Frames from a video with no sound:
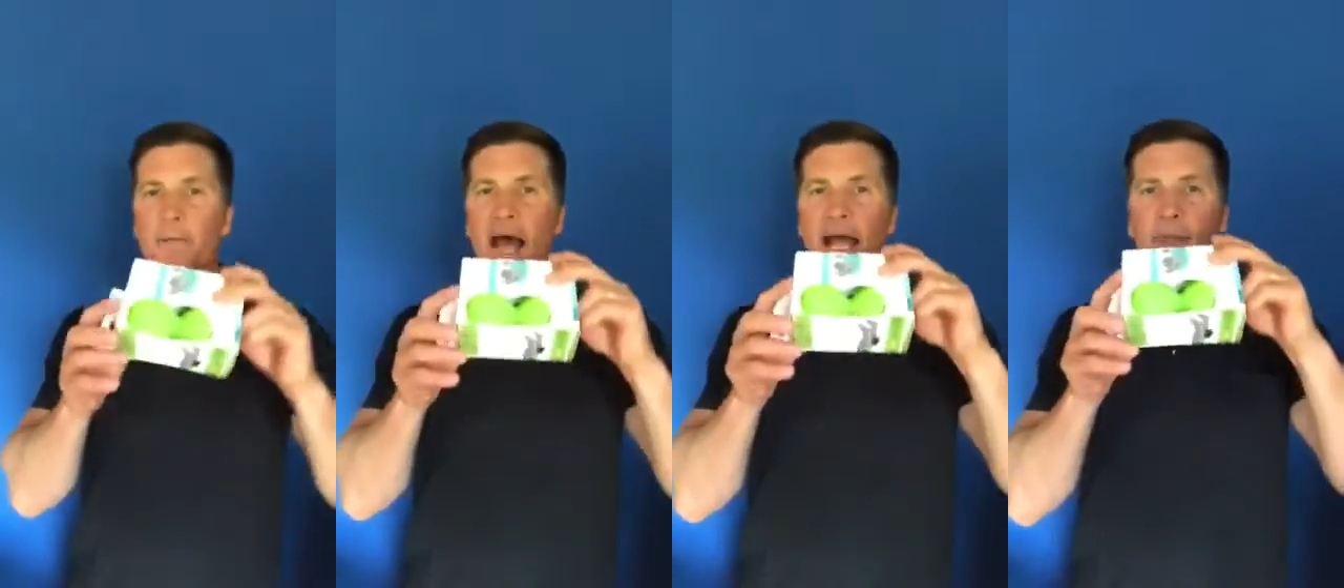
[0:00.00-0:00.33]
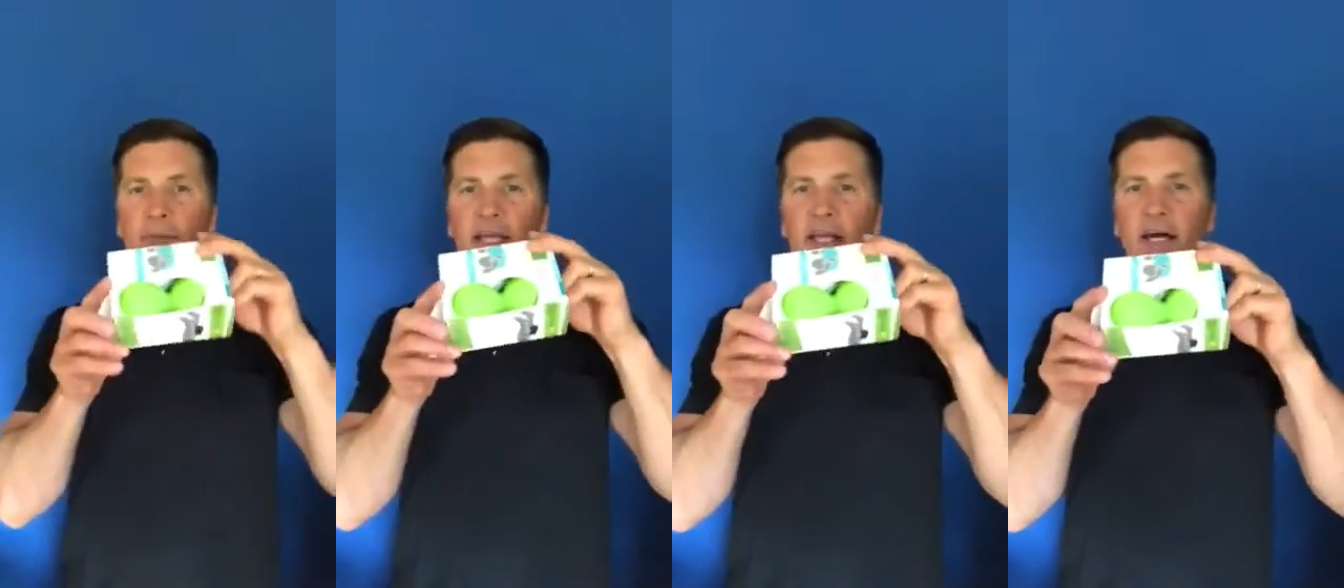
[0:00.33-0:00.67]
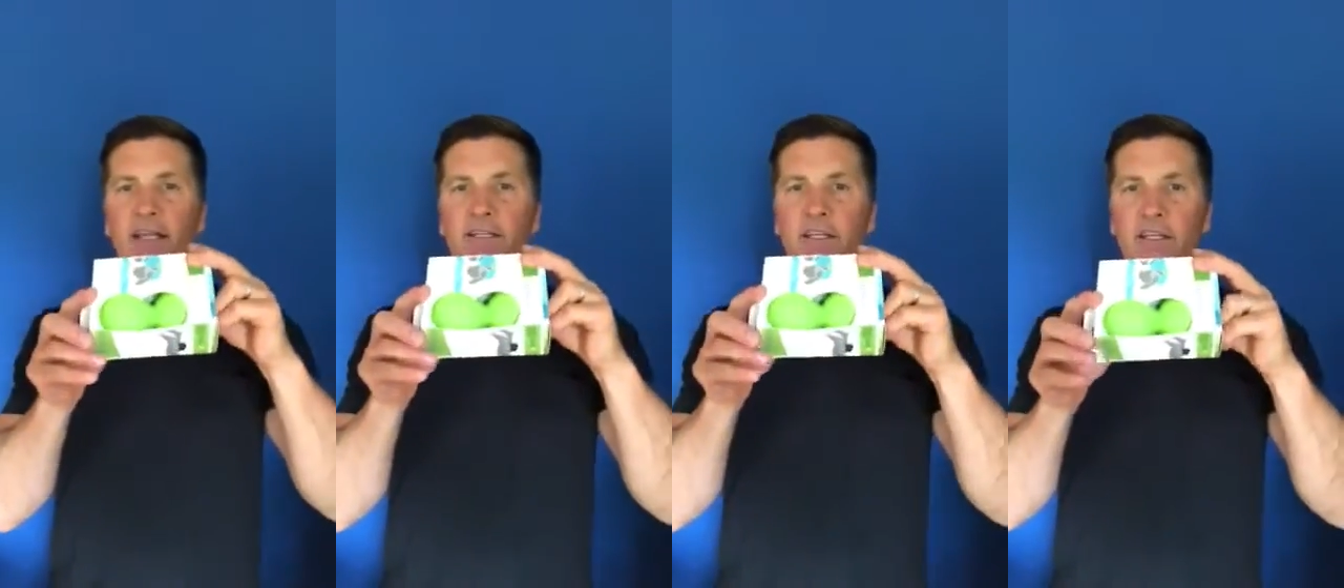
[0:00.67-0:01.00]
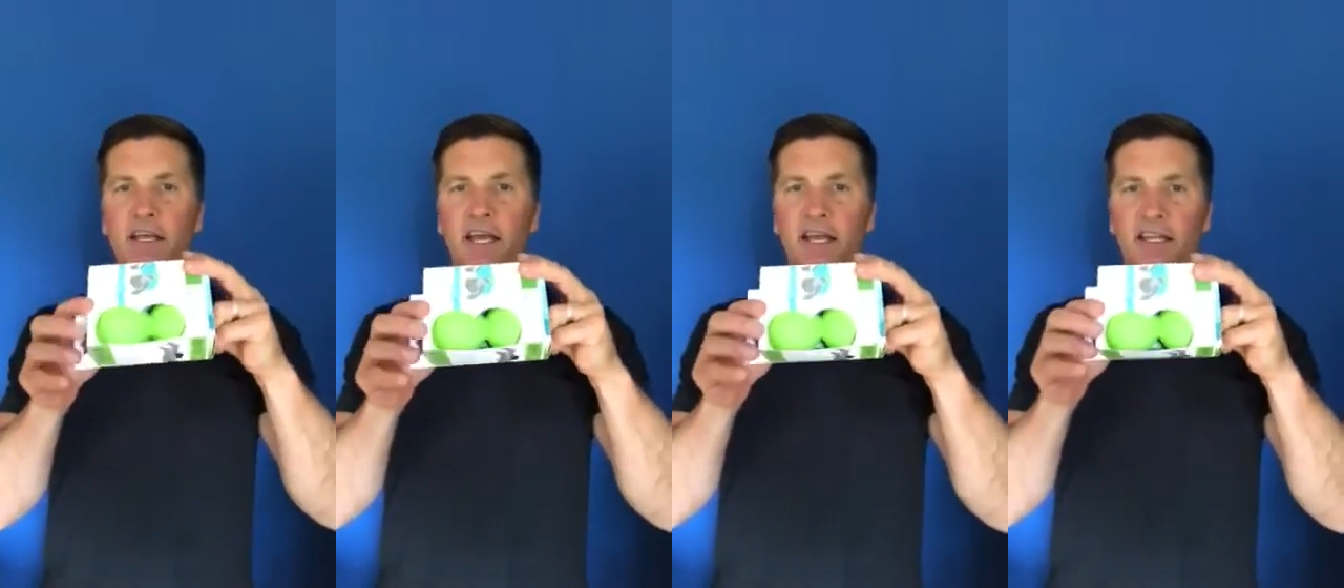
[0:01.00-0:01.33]
back peanut,
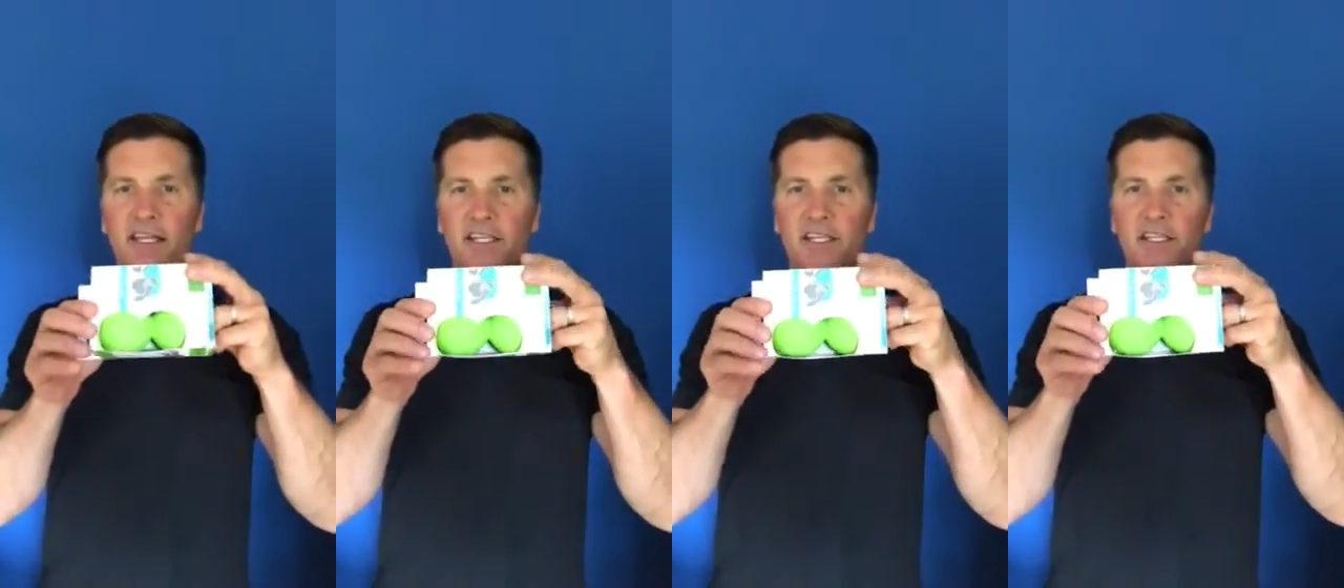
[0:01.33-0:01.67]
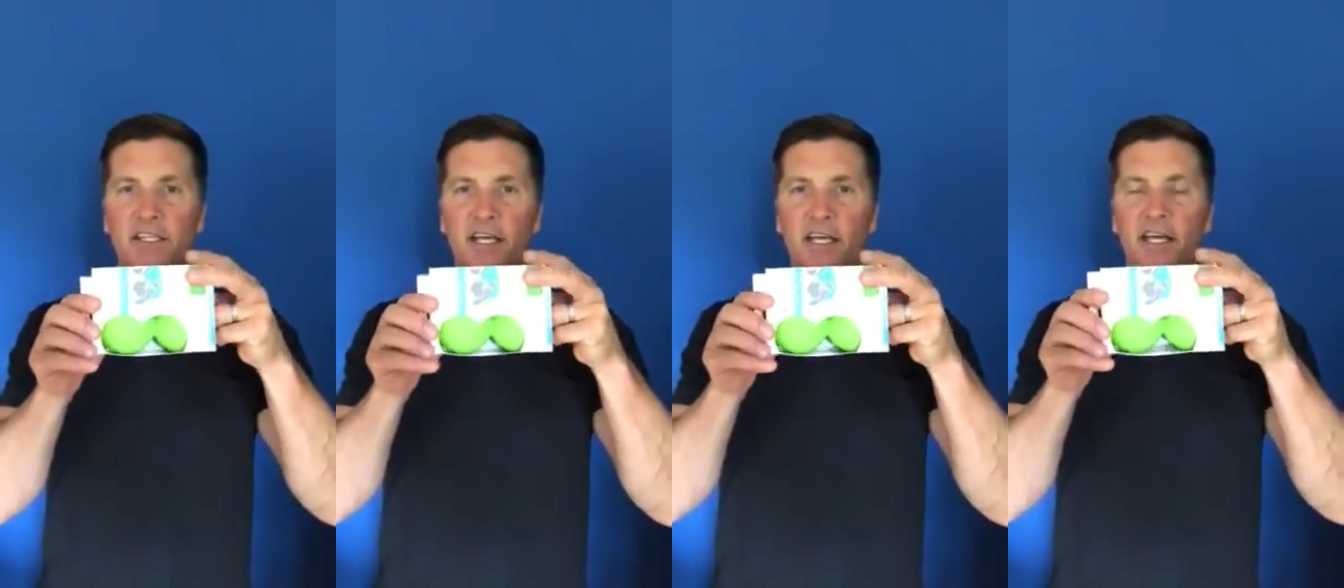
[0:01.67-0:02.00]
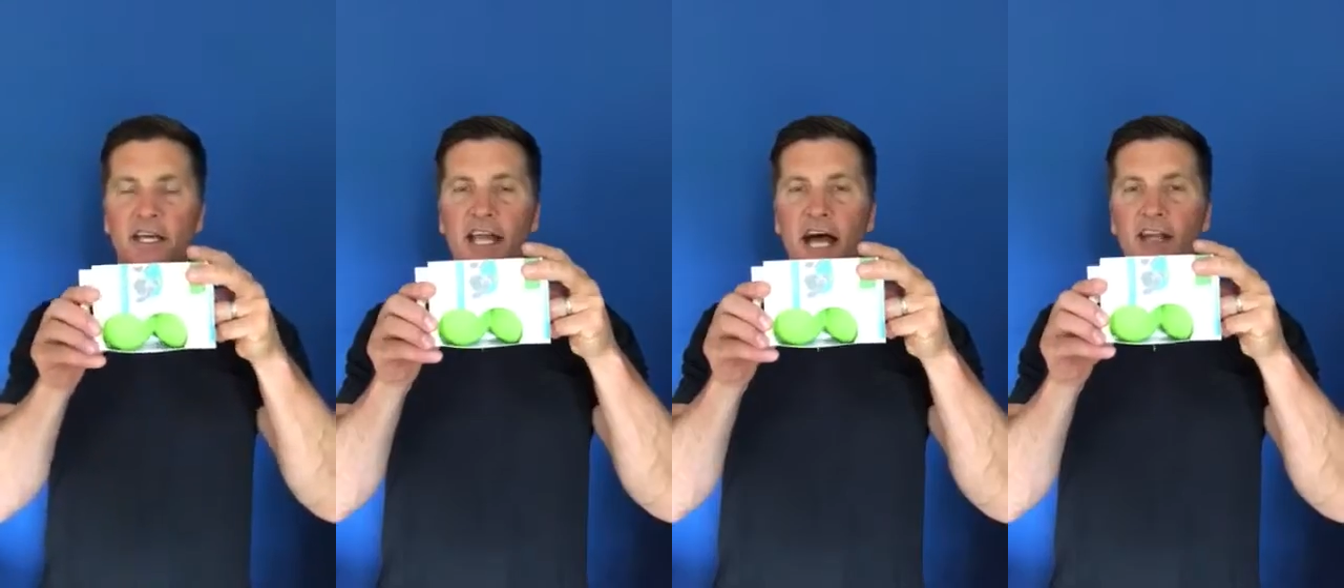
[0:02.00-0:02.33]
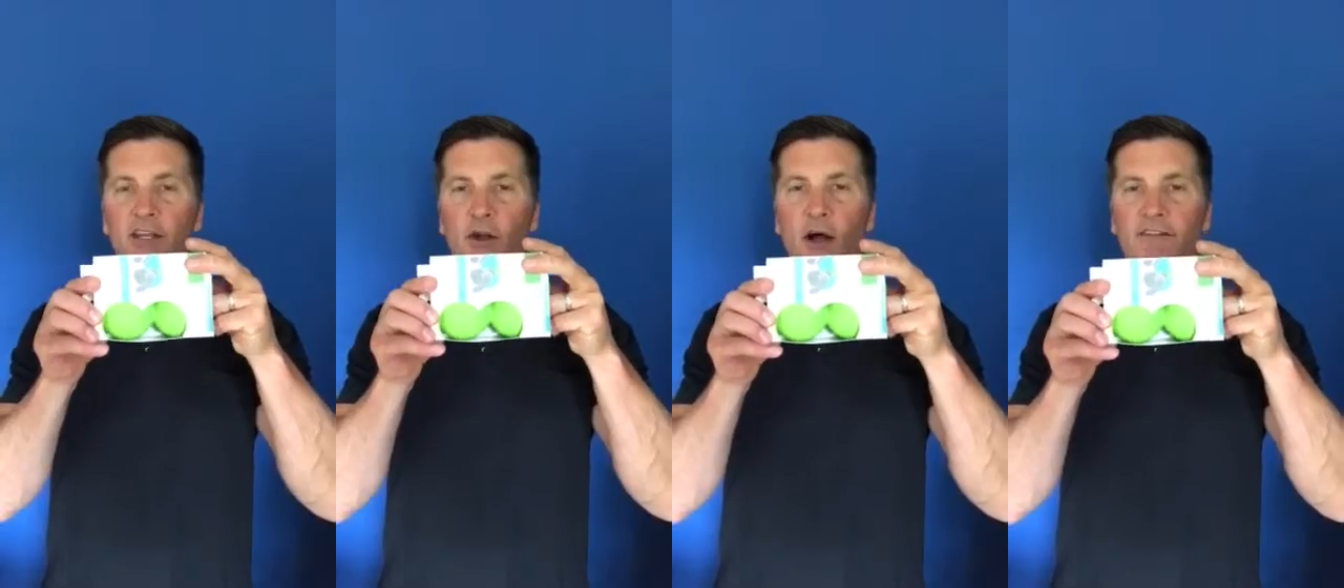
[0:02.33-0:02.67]
and this is not,
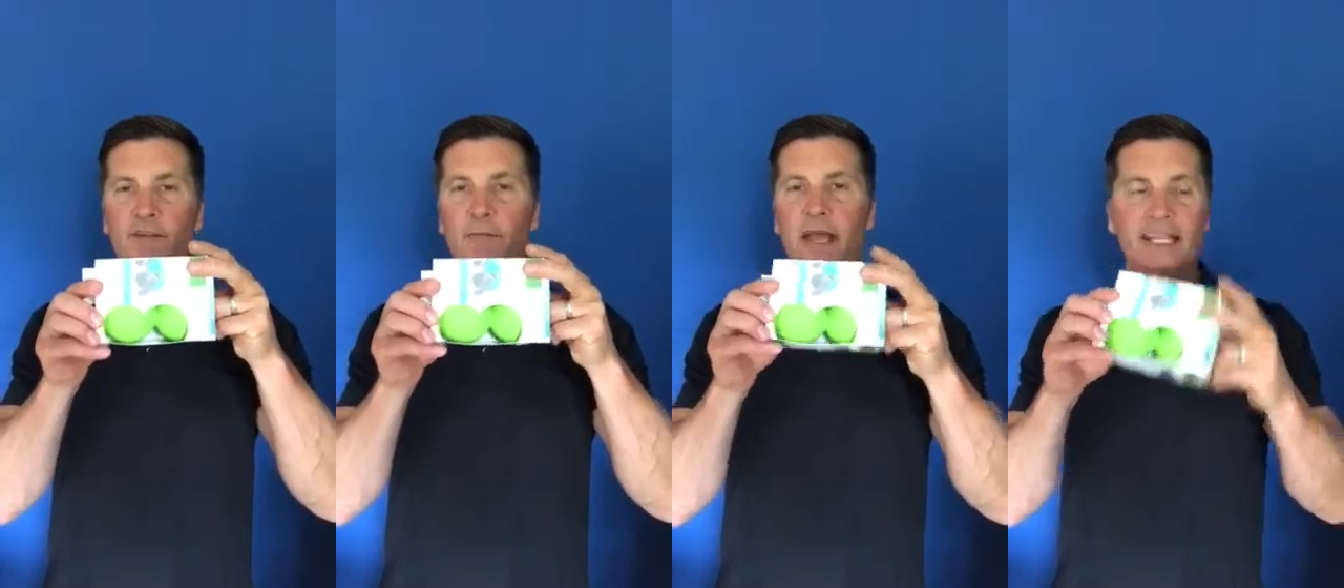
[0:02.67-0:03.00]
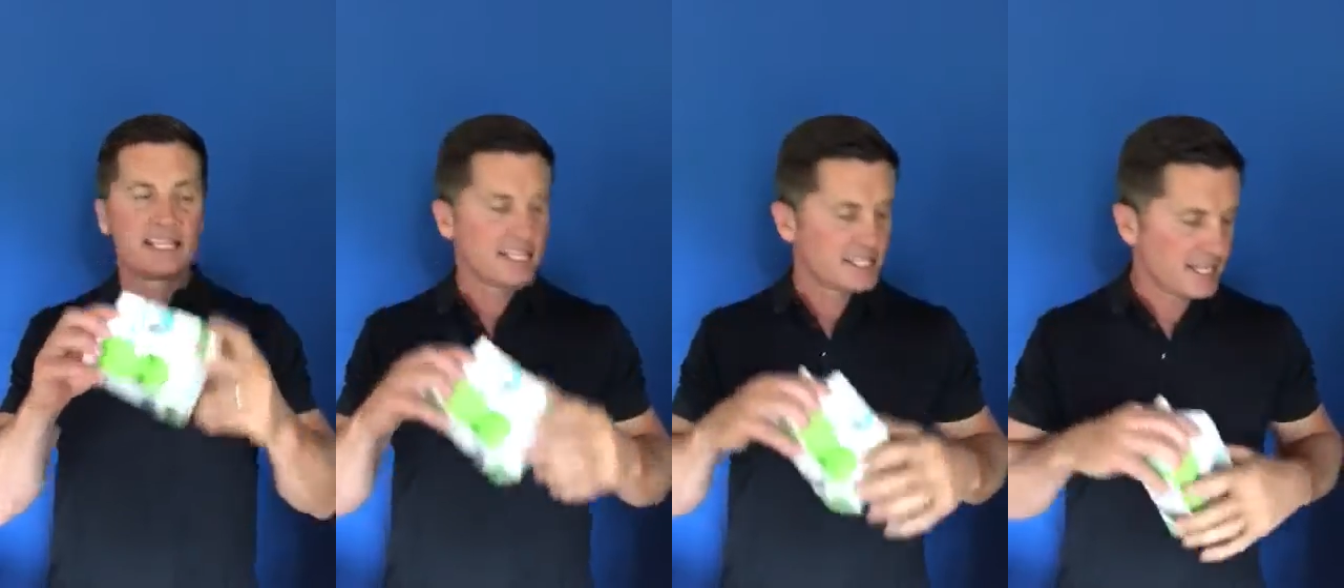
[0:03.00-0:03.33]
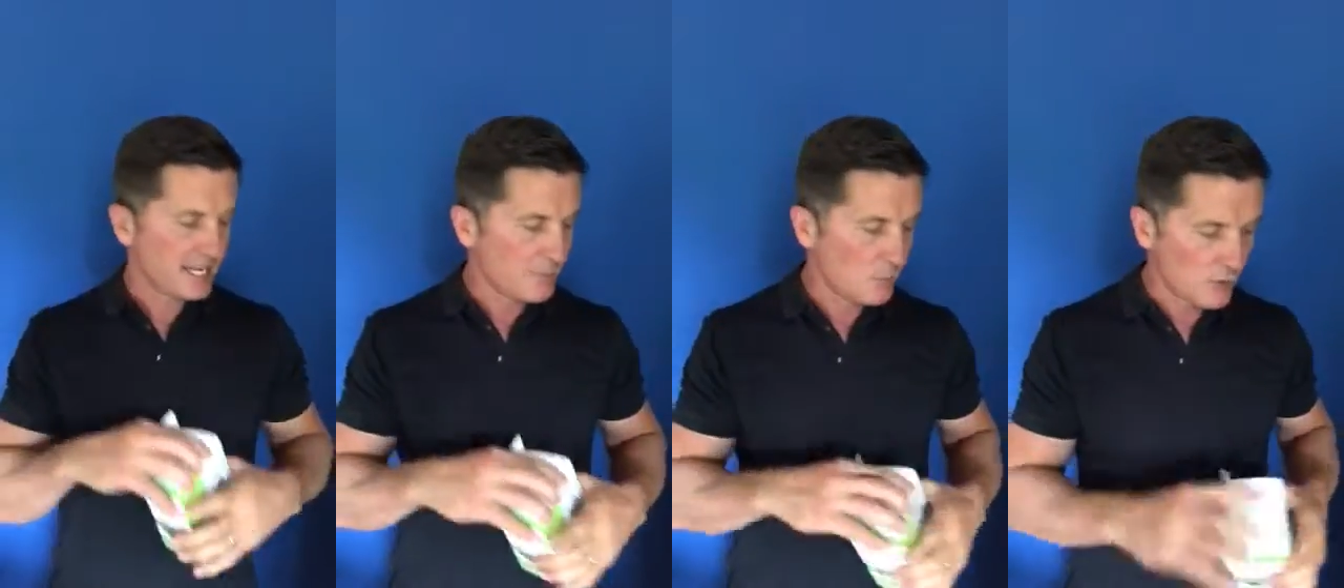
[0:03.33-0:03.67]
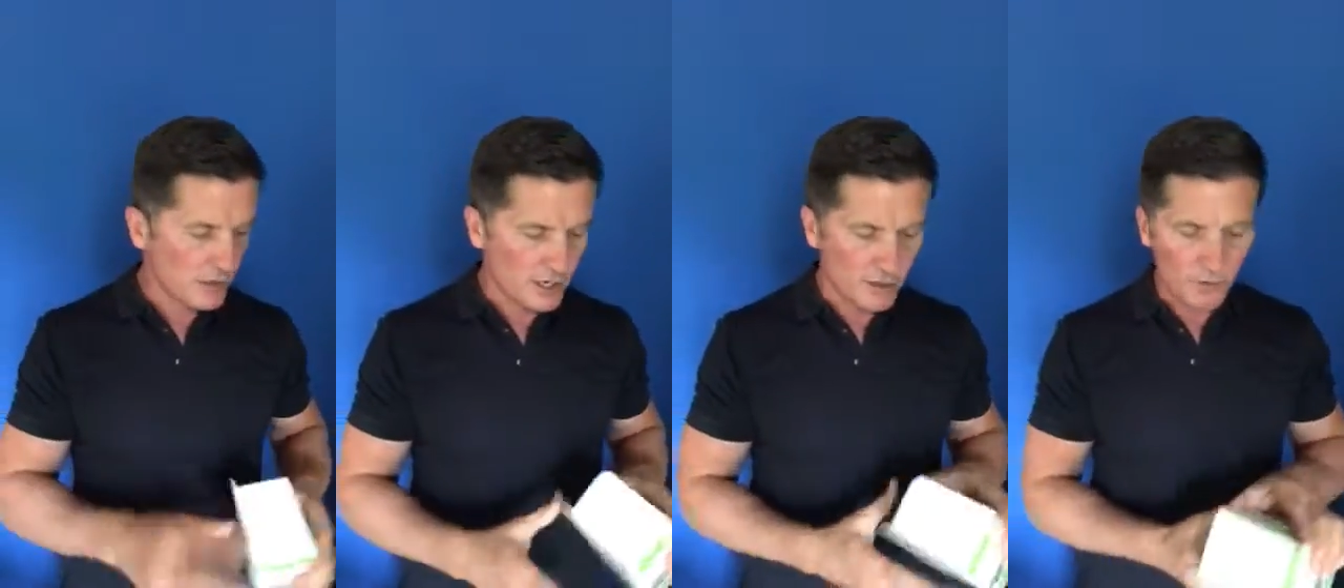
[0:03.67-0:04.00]
you don't have to make this anymore.